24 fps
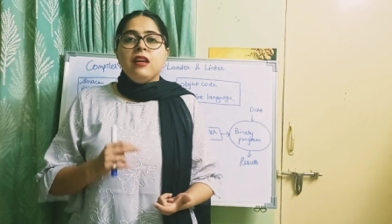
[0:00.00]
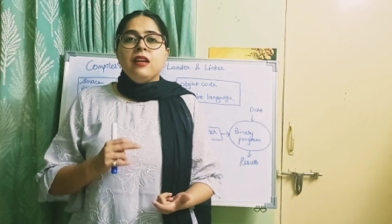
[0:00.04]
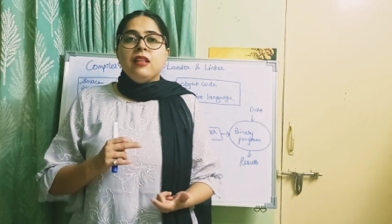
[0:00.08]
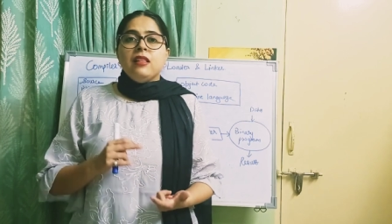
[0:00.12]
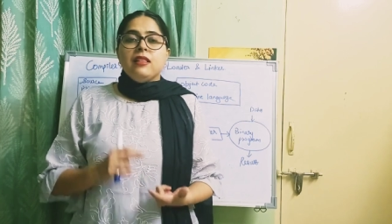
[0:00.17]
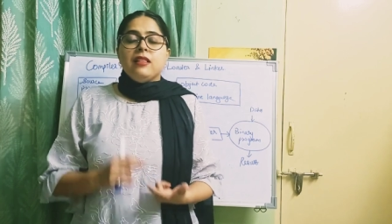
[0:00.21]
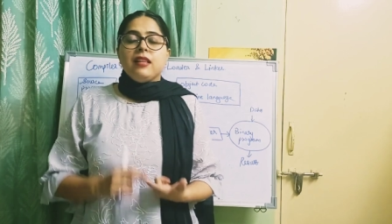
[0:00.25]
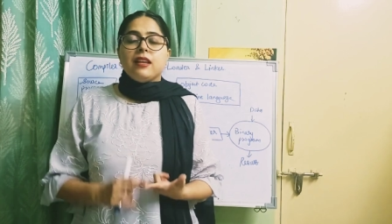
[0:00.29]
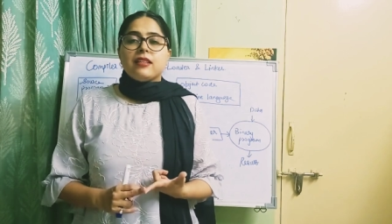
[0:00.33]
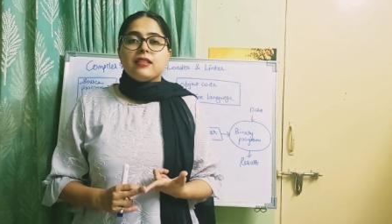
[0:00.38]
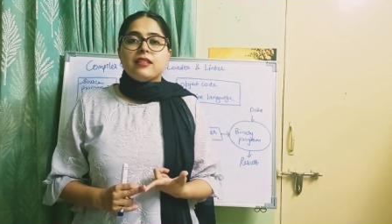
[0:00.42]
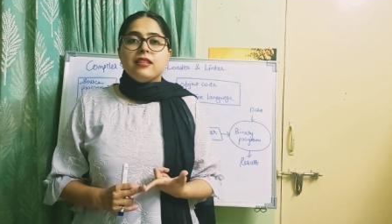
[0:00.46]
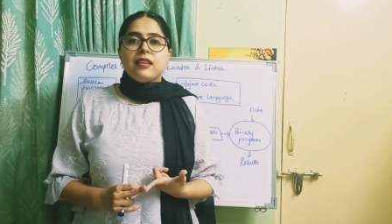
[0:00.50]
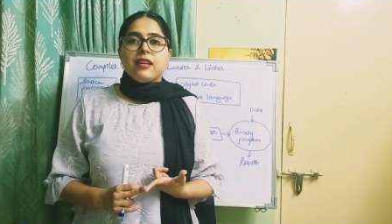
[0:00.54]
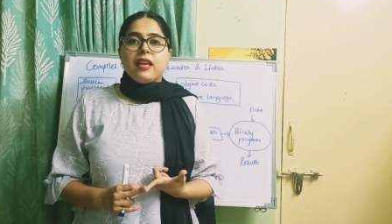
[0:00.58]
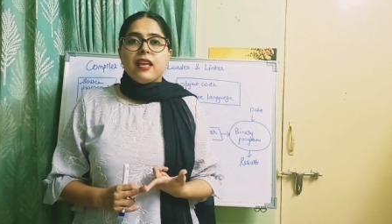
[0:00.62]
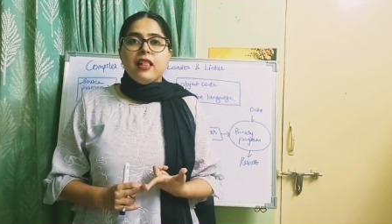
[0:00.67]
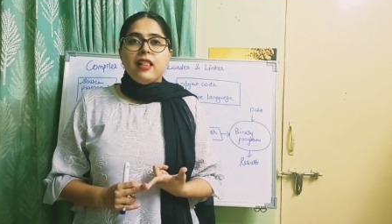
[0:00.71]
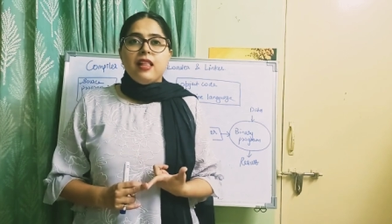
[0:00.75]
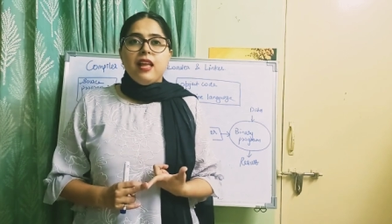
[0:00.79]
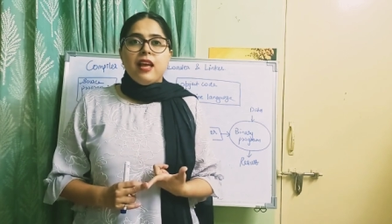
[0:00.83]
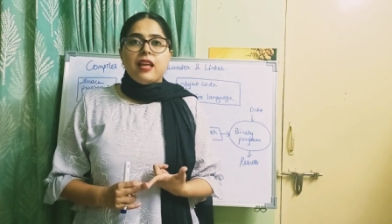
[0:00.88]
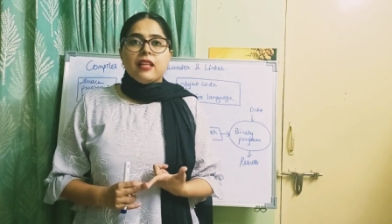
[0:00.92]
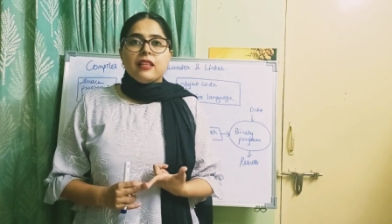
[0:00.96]
Lexical
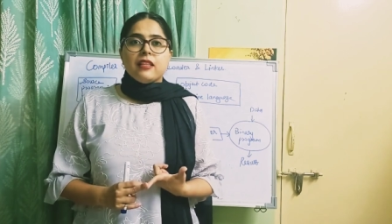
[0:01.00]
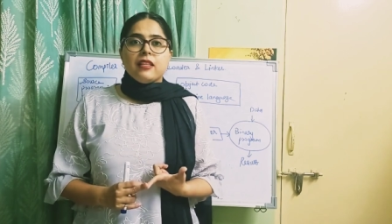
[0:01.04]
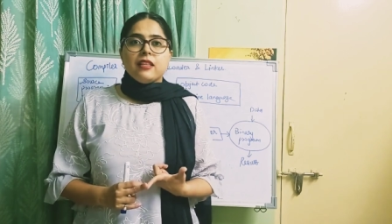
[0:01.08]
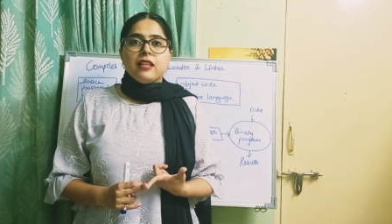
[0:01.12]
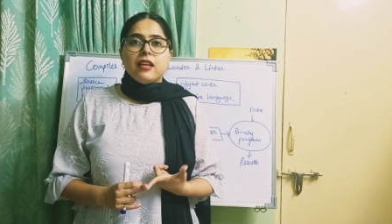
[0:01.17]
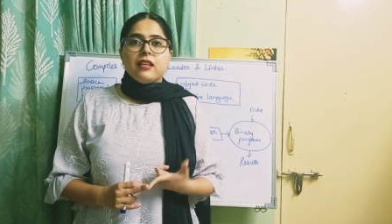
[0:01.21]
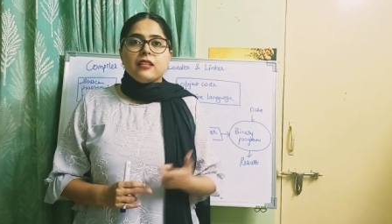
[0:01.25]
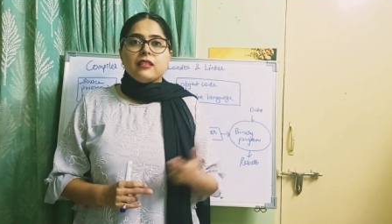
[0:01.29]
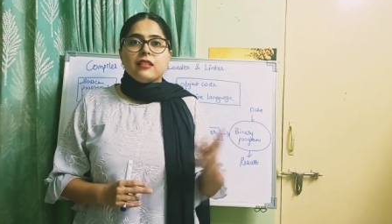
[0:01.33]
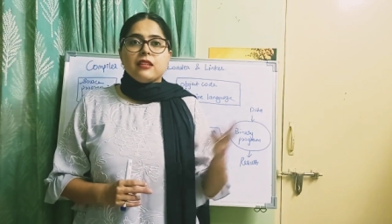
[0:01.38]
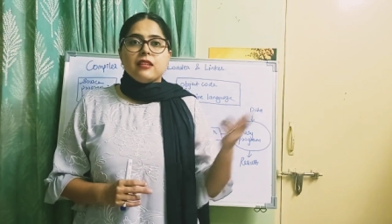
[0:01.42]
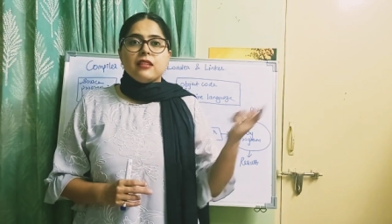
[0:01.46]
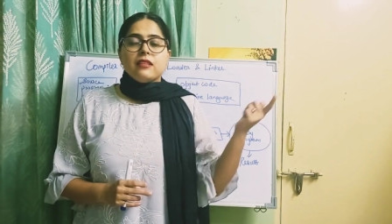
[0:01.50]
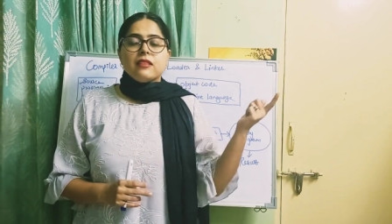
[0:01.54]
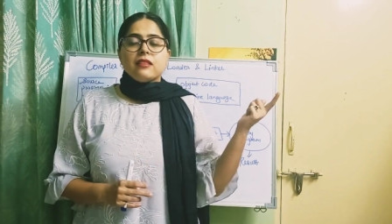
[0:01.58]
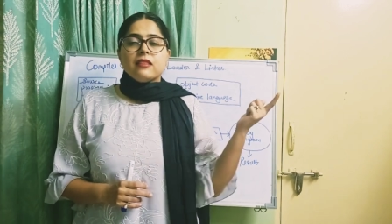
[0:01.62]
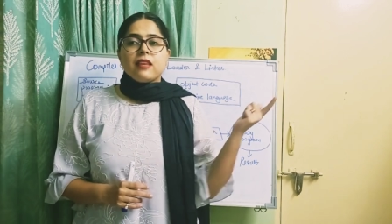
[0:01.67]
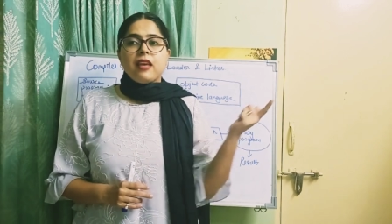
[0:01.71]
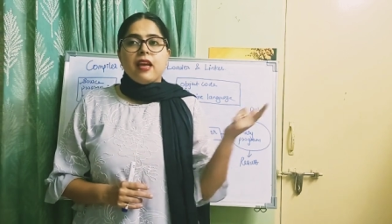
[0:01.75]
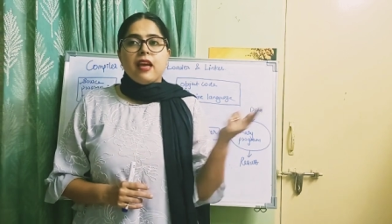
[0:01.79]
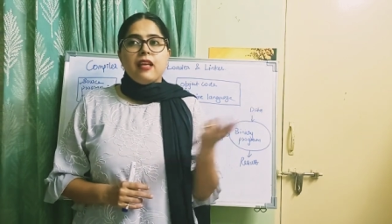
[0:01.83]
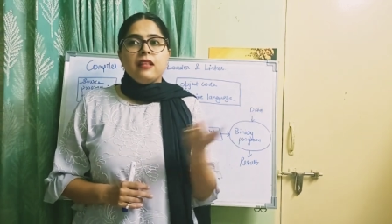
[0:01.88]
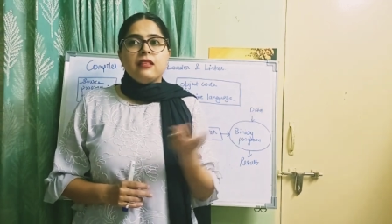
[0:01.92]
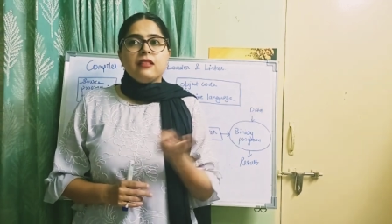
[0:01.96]
analyzer
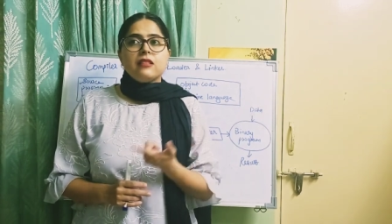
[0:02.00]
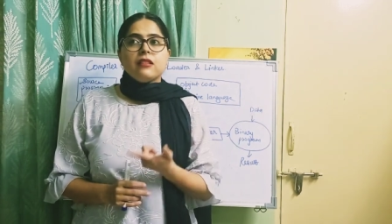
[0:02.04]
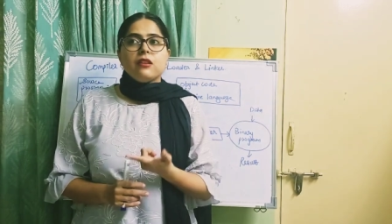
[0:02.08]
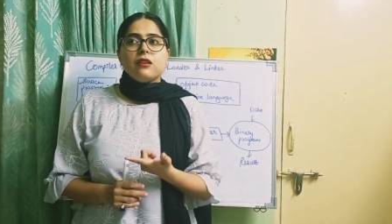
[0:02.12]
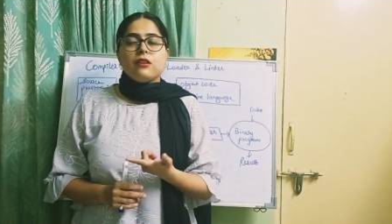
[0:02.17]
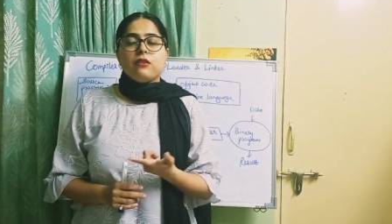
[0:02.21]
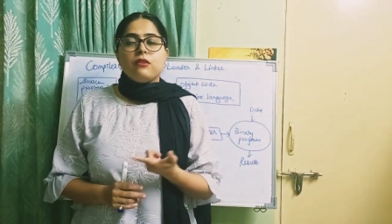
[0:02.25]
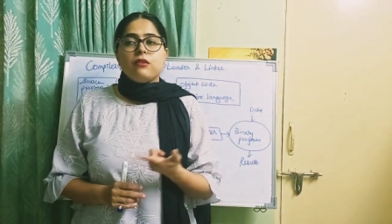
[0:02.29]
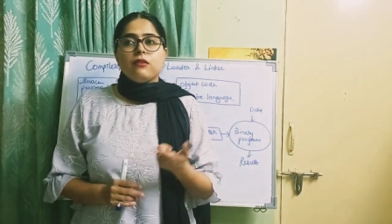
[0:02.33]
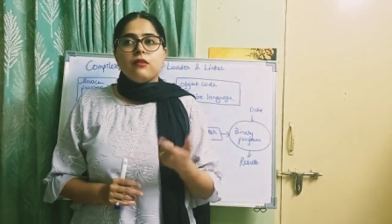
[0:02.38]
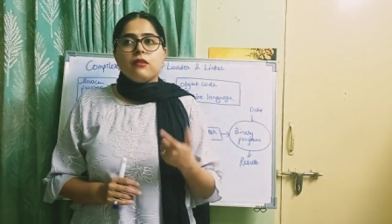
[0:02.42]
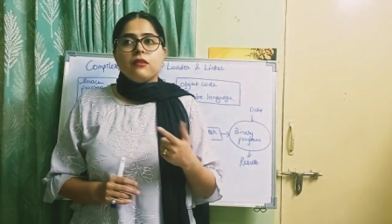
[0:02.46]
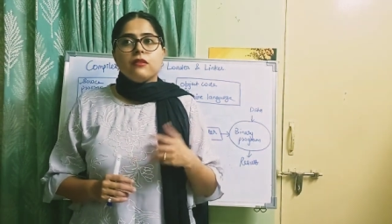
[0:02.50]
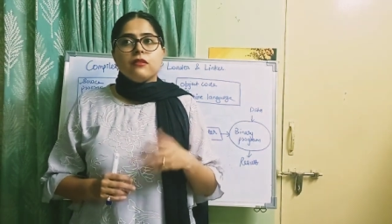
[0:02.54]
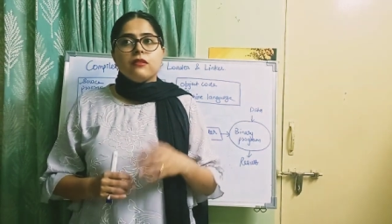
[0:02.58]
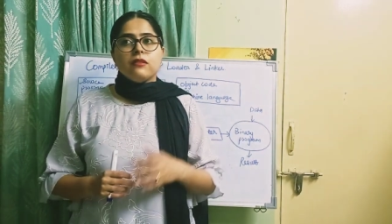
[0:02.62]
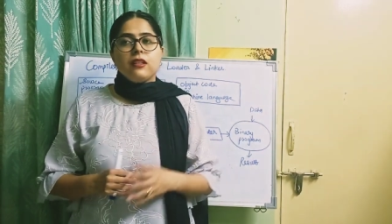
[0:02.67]
scans a